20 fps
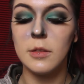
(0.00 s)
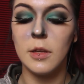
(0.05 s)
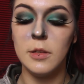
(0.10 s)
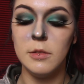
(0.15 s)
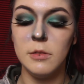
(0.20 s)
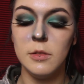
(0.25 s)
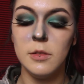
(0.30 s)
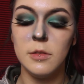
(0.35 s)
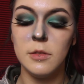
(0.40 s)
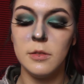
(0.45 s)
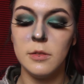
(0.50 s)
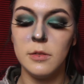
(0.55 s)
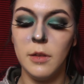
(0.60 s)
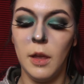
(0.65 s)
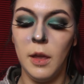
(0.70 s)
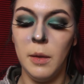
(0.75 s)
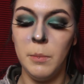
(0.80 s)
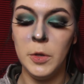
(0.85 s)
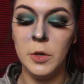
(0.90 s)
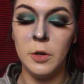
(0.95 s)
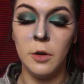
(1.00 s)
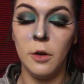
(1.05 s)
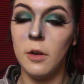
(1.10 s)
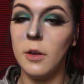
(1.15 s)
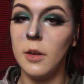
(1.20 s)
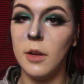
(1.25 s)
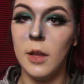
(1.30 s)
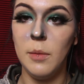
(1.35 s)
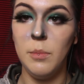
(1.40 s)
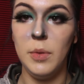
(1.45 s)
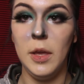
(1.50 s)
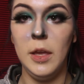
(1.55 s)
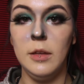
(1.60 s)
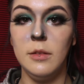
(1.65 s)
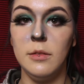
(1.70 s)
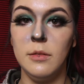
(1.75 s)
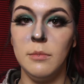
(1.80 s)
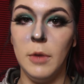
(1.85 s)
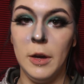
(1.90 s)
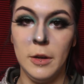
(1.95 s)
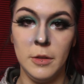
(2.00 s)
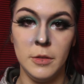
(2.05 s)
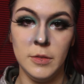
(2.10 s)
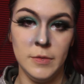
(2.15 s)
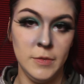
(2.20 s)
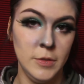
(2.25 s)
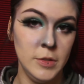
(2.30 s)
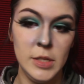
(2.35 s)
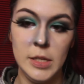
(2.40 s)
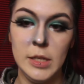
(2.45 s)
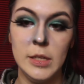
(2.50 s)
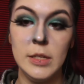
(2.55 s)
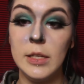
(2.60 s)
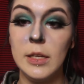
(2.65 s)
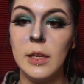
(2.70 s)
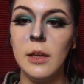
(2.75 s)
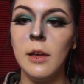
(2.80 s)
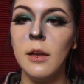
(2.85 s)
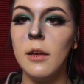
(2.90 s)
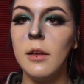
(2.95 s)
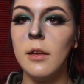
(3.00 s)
because I'm a nerd and I paint models for D&D.